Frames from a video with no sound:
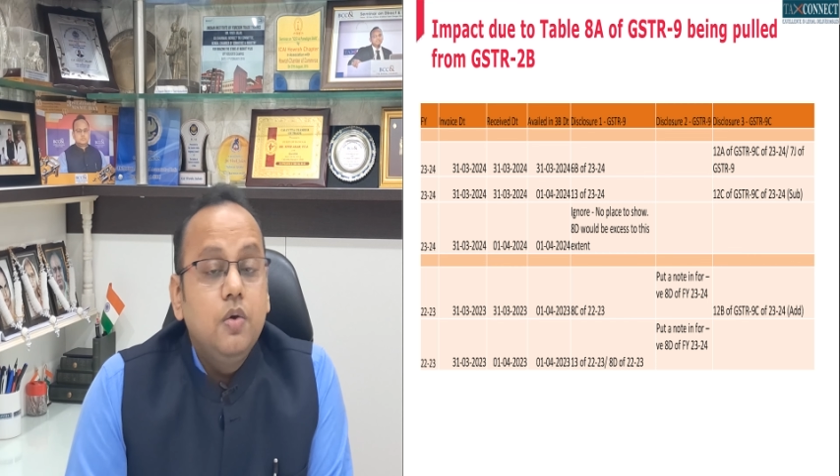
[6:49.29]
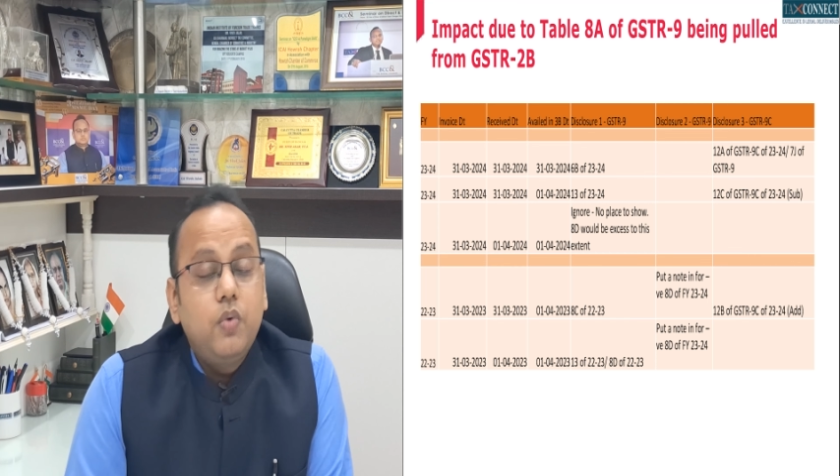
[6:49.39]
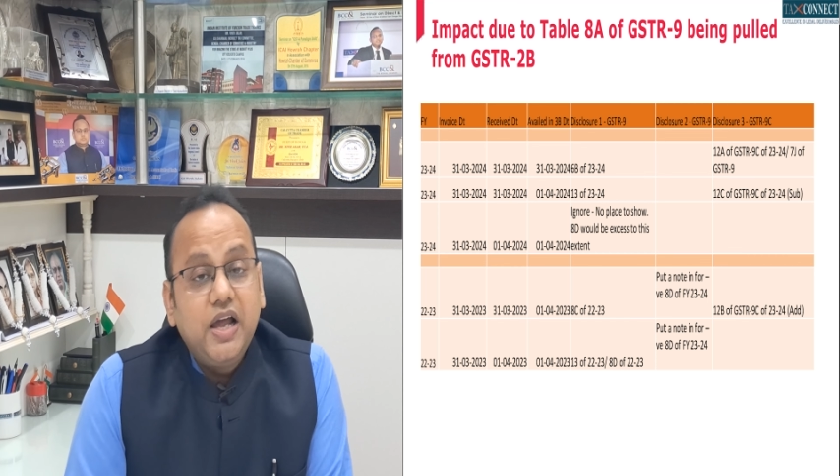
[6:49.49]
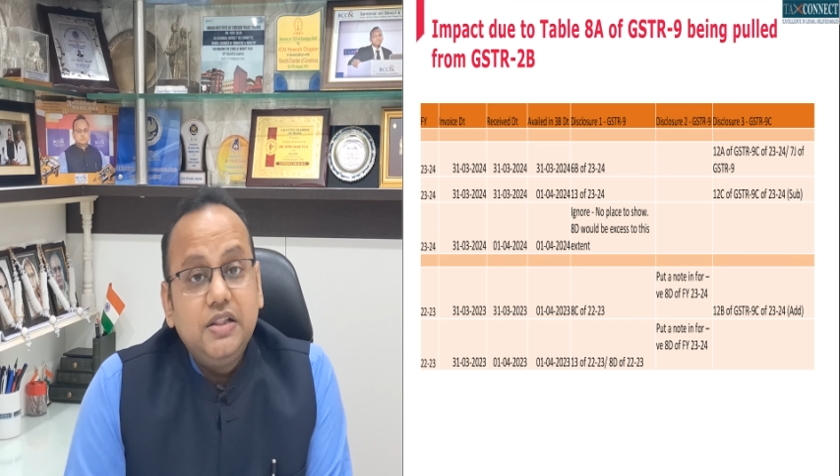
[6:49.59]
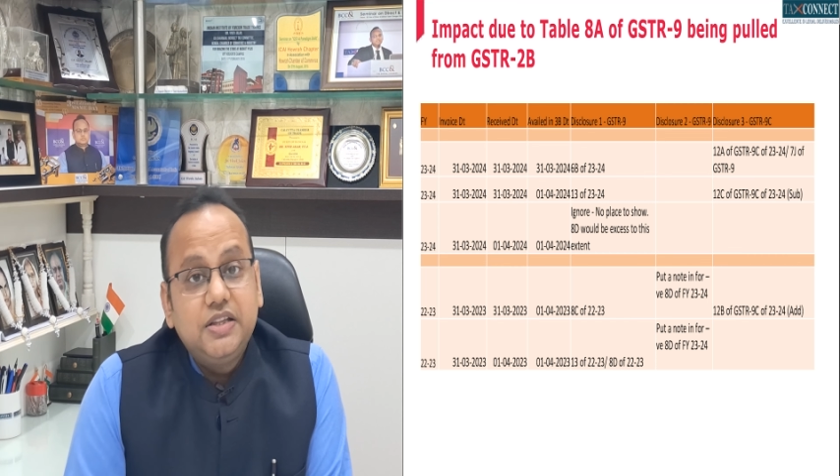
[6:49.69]

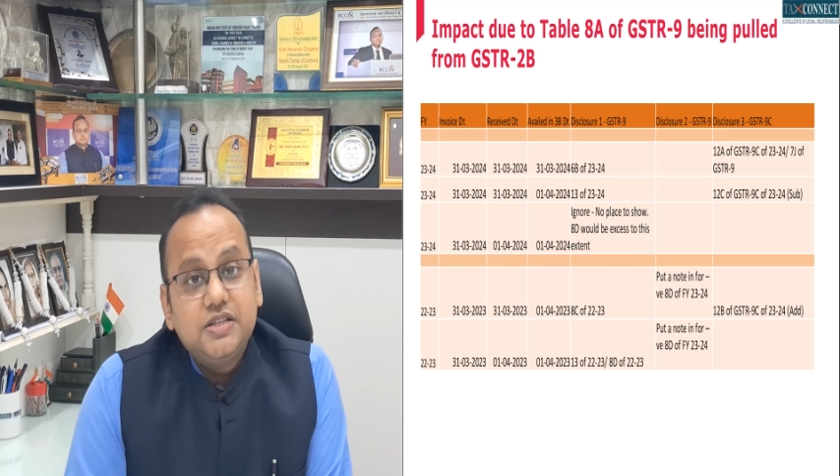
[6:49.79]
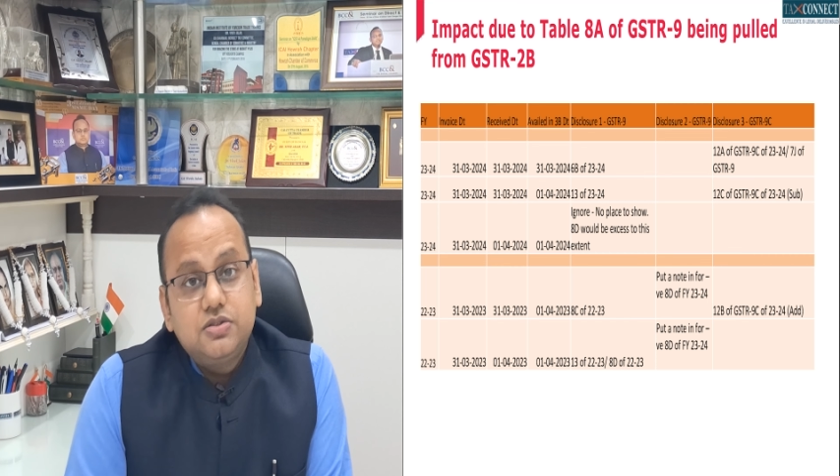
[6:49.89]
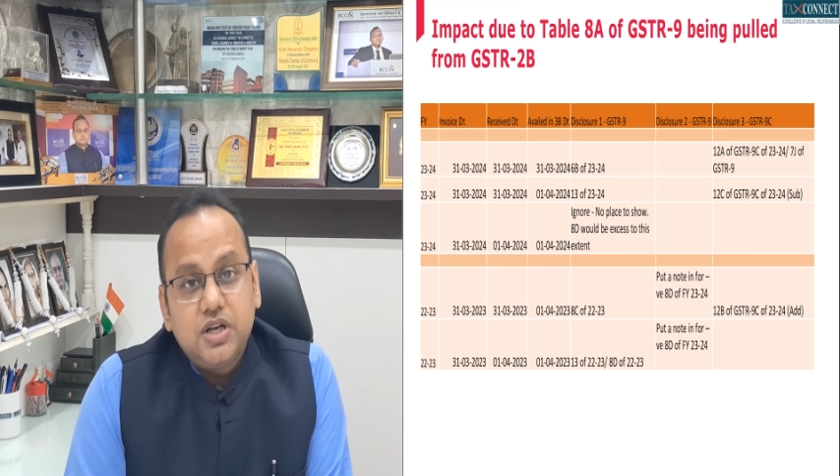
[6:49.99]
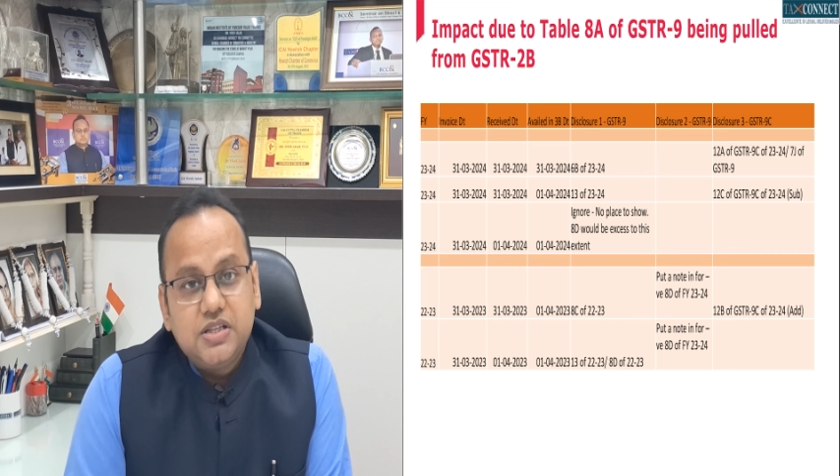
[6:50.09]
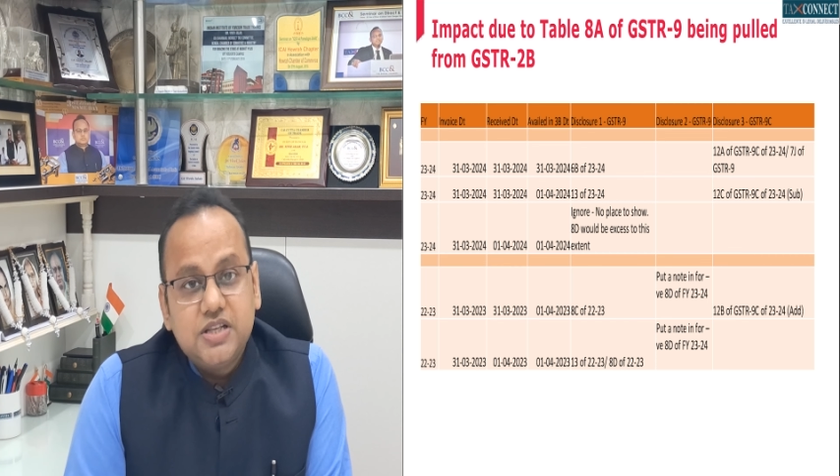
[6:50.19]
While this
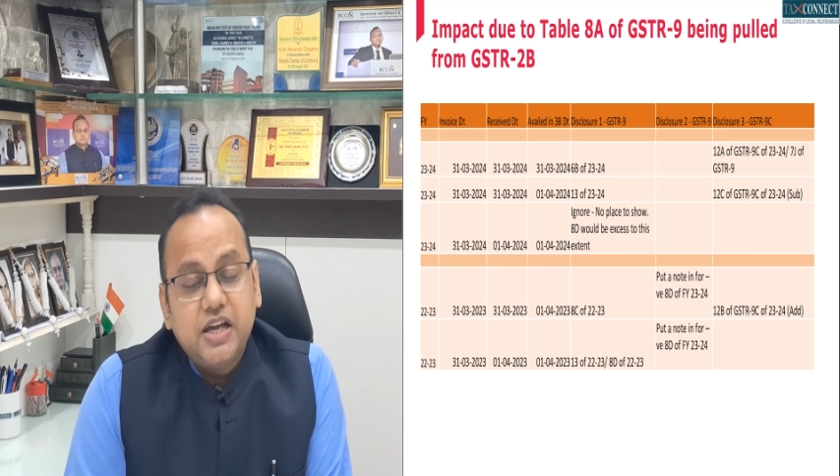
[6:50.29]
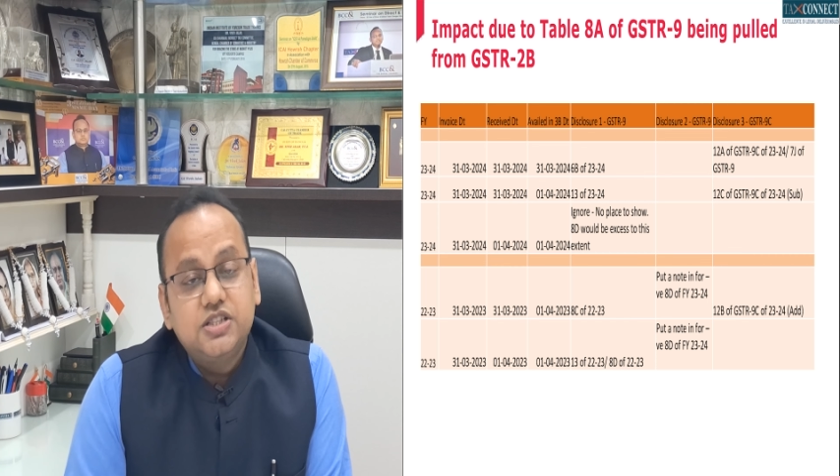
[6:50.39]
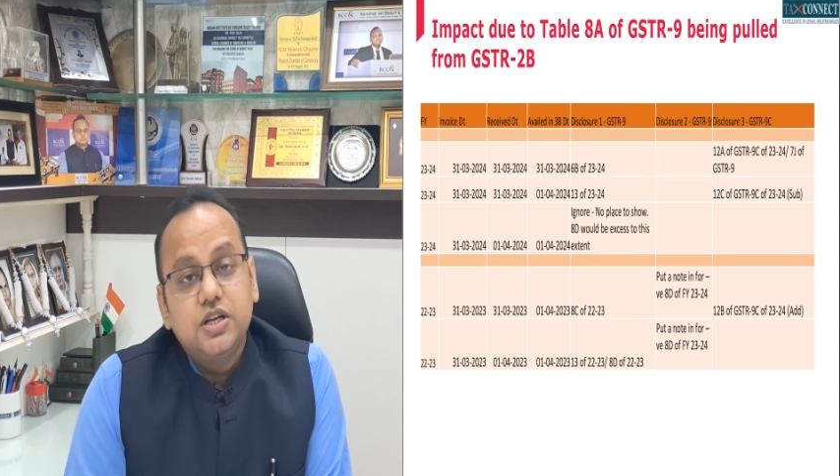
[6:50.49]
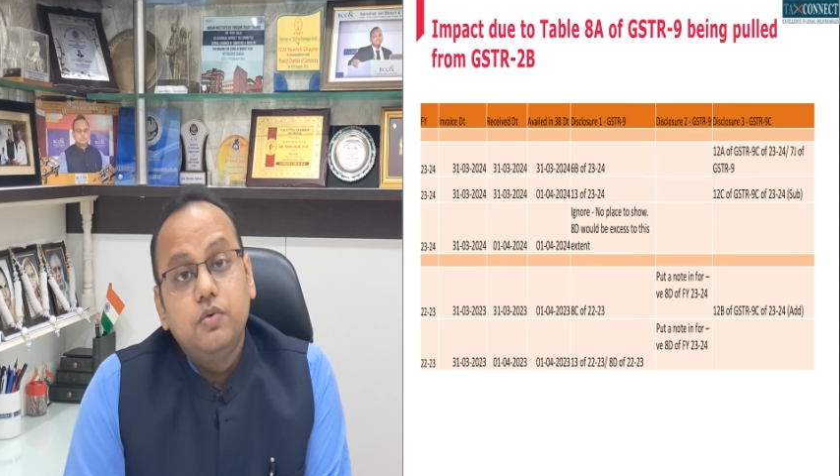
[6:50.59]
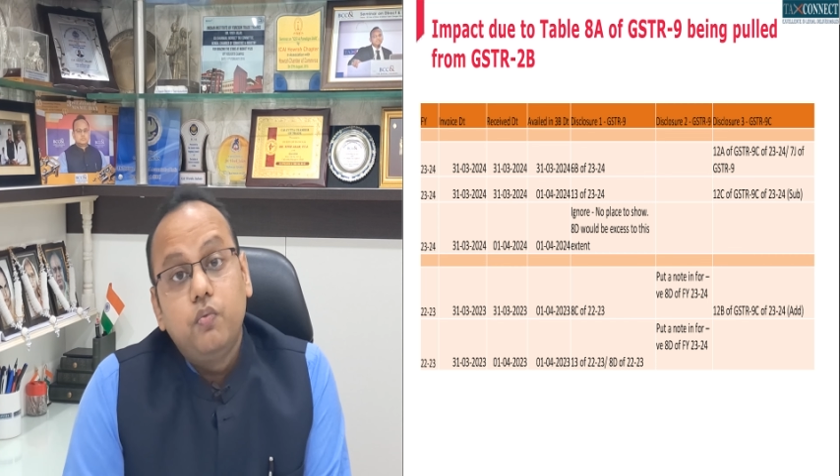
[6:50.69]

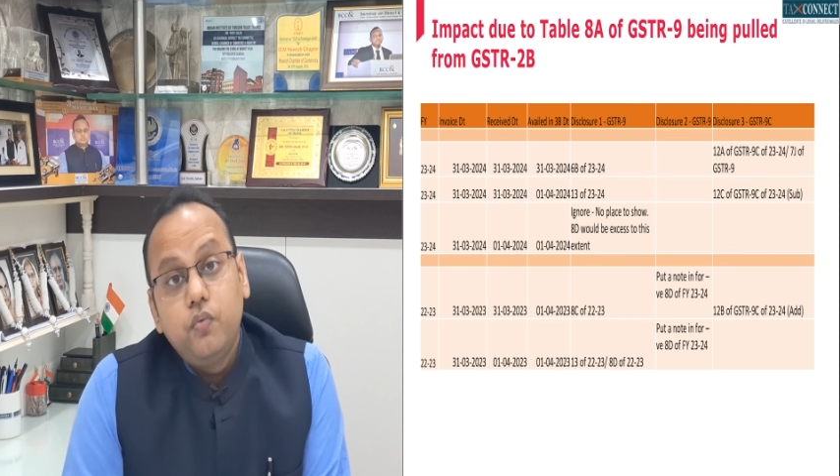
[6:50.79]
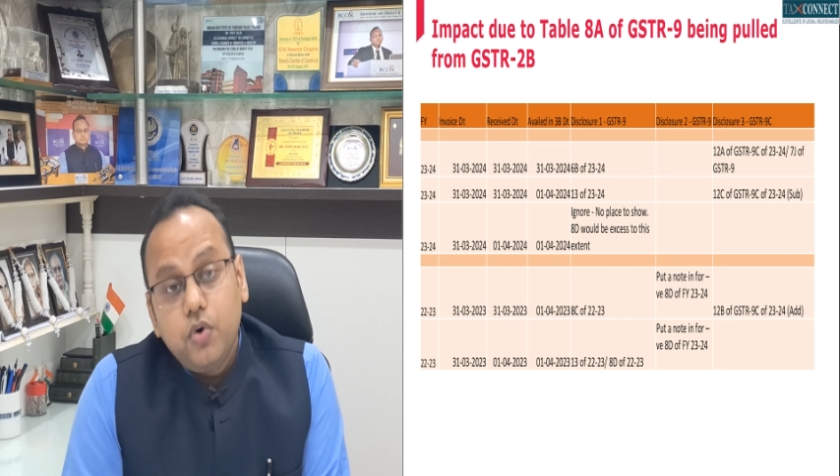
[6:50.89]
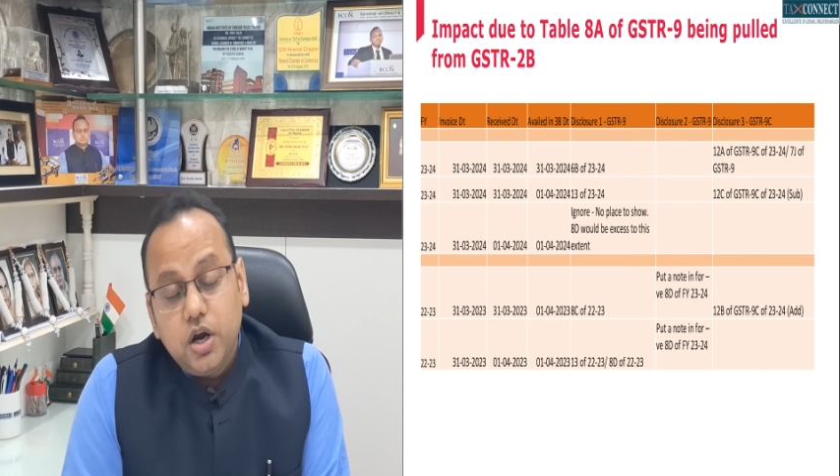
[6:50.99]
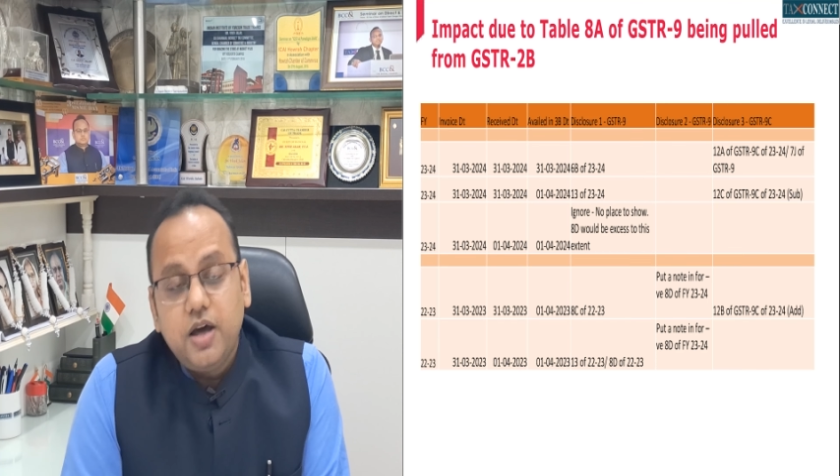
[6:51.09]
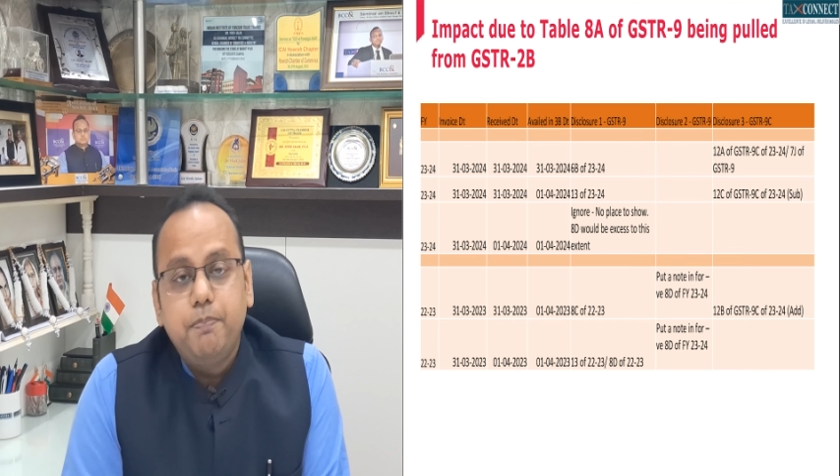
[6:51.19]
transaction
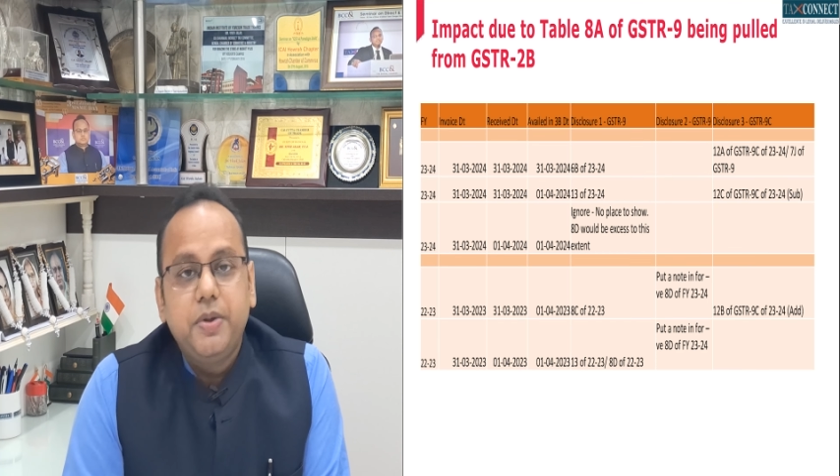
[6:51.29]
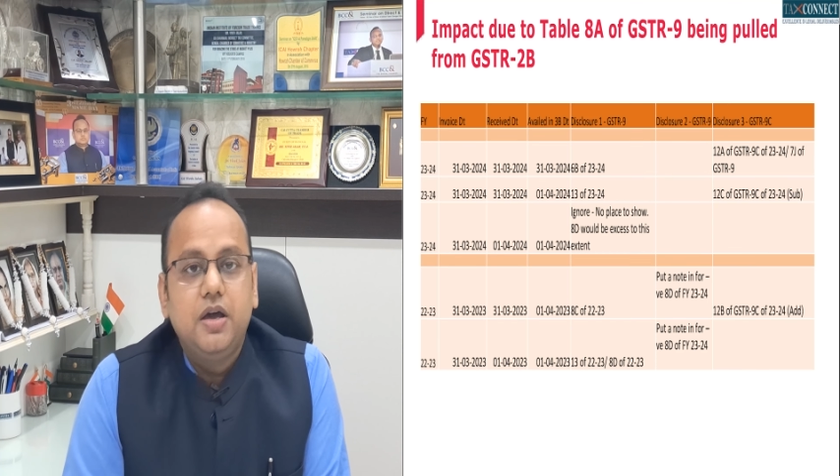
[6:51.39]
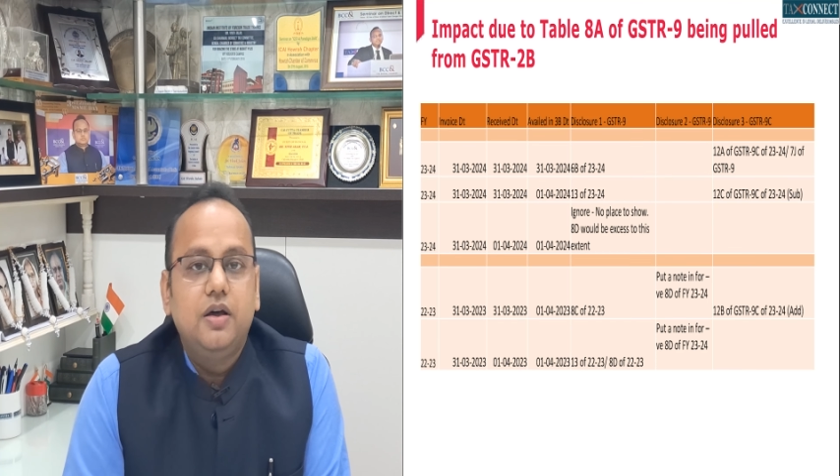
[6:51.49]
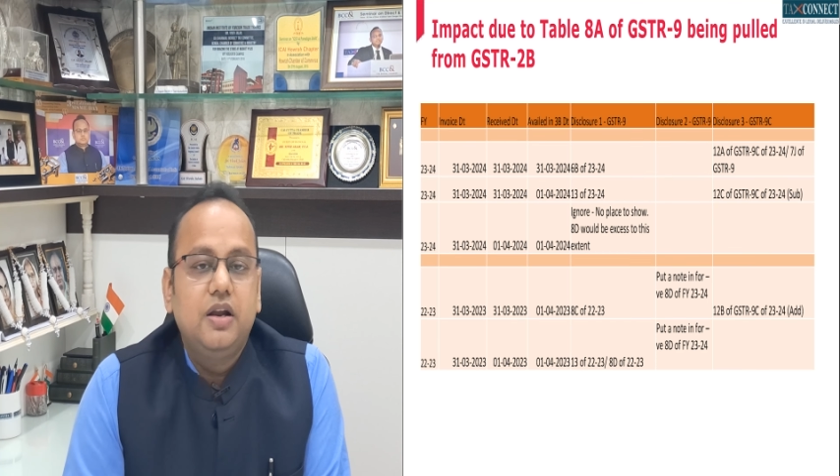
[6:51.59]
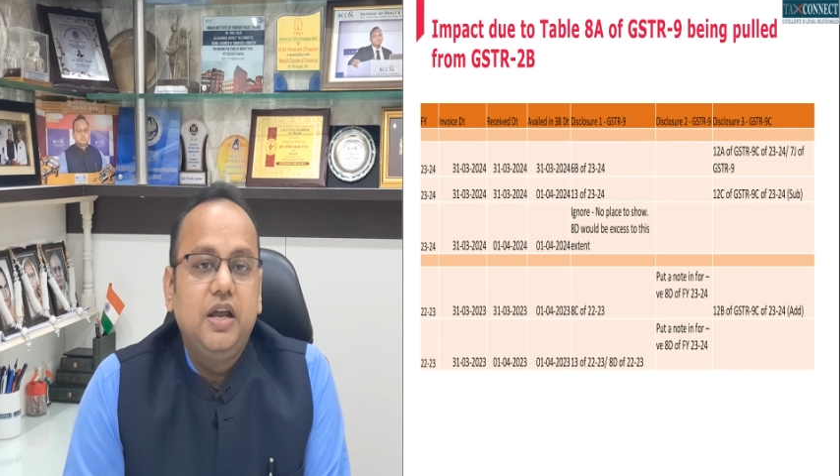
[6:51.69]
would appear